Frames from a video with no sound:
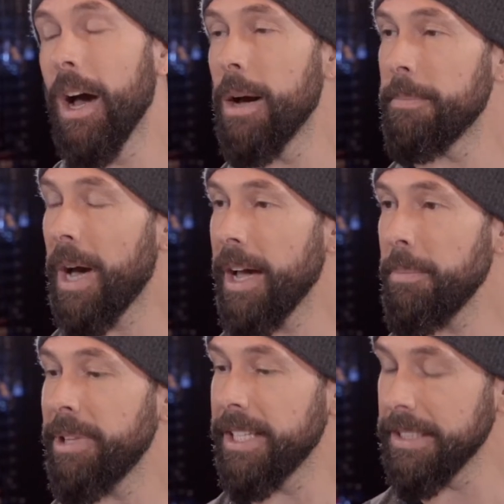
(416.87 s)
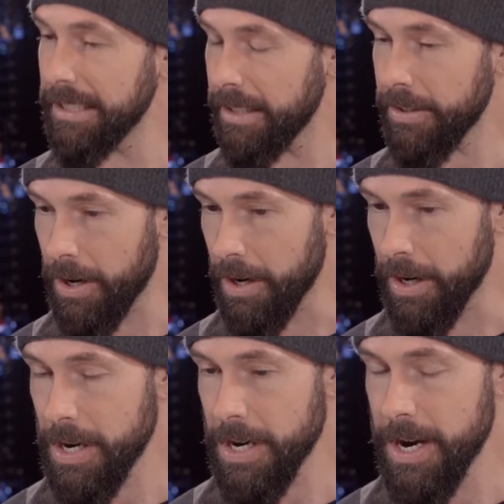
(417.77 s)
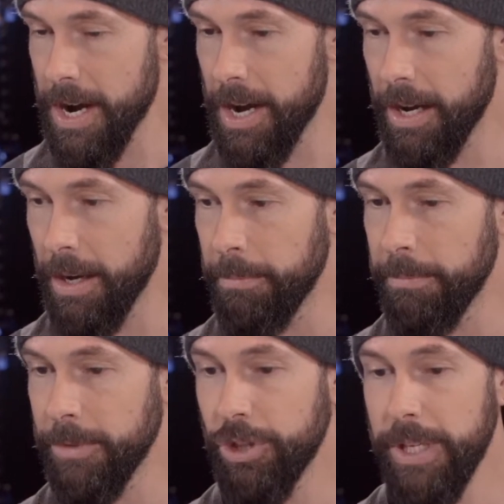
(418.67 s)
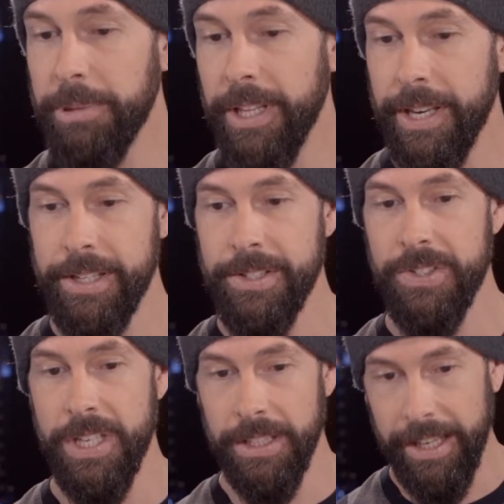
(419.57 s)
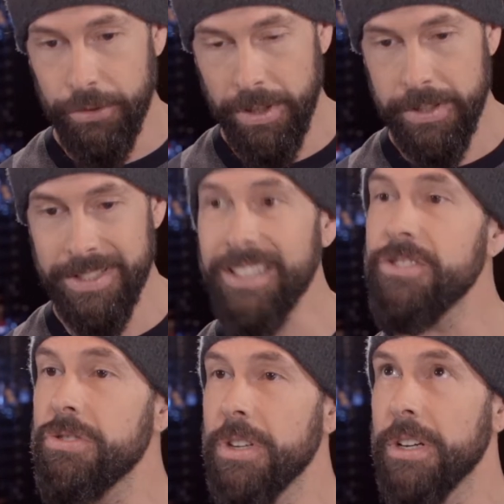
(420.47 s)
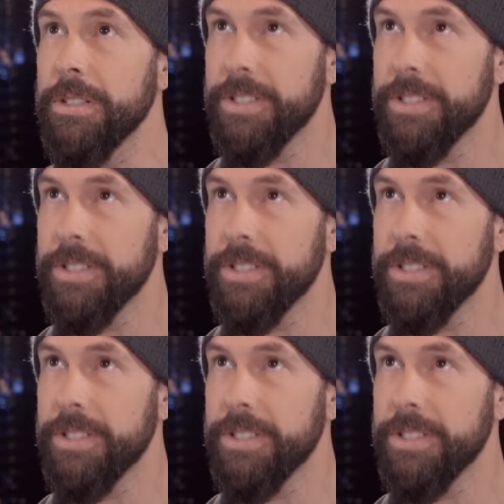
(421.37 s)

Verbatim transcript: Um, I play a little guitar. Um, she plays the electric six uh,